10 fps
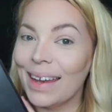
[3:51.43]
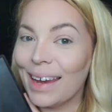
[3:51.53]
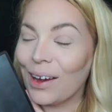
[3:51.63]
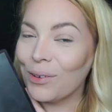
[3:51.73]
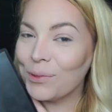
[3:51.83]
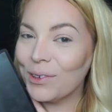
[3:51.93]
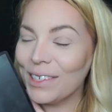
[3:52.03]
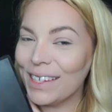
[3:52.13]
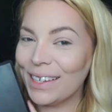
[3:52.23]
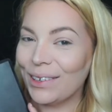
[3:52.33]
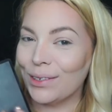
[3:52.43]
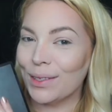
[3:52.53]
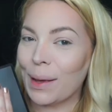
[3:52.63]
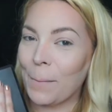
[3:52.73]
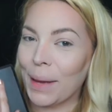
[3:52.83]
Now I'm going to
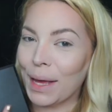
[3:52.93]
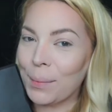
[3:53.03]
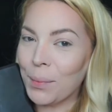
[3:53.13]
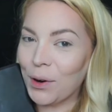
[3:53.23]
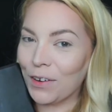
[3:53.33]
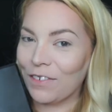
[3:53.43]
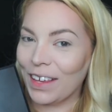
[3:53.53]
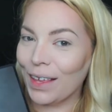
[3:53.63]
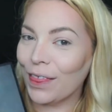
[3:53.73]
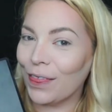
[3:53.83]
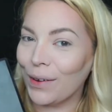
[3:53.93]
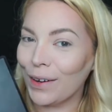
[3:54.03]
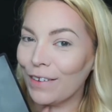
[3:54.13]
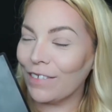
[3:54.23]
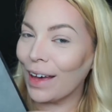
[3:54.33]
use my Morphe
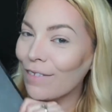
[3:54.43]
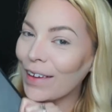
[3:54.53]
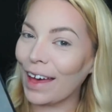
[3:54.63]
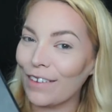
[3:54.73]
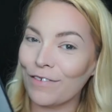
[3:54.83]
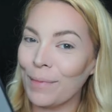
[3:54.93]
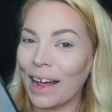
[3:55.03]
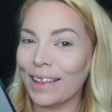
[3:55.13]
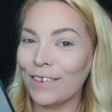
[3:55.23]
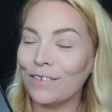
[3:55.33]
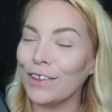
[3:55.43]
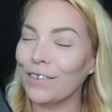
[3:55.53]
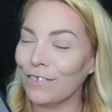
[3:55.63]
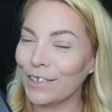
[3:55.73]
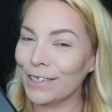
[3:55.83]
35F palette for
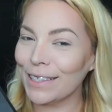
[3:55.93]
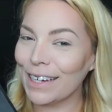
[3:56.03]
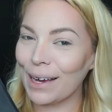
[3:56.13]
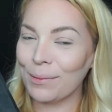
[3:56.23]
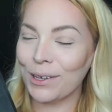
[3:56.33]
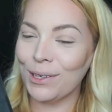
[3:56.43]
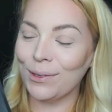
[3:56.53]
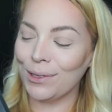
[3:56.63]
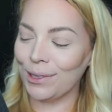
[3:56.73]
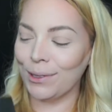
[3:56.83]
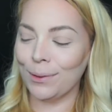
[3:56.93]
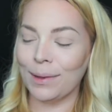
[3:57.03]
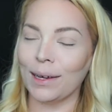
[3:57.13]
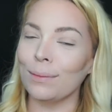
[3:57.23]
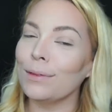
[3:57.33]
the first time on
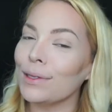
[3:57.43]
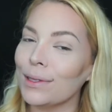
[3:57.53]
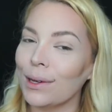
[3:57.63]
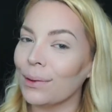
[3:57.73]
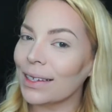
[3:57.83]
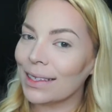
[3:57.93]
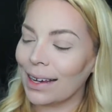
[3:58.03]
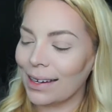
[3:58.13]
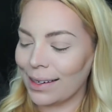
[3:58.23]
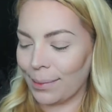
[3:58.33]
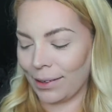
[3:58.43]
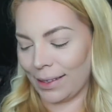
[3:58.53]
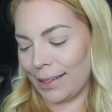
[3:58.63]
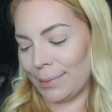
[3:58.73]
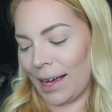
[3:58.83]
YouTube. I'm so excited
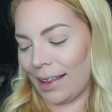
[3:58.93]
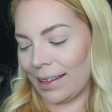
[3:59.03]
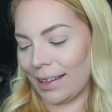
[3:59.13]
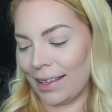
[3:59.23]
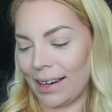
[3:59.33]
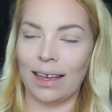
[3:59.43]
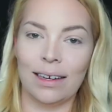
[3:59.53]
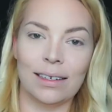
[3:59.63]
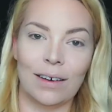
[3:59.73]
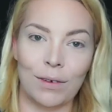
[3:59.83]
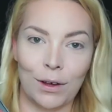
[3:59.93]
about this palette and I've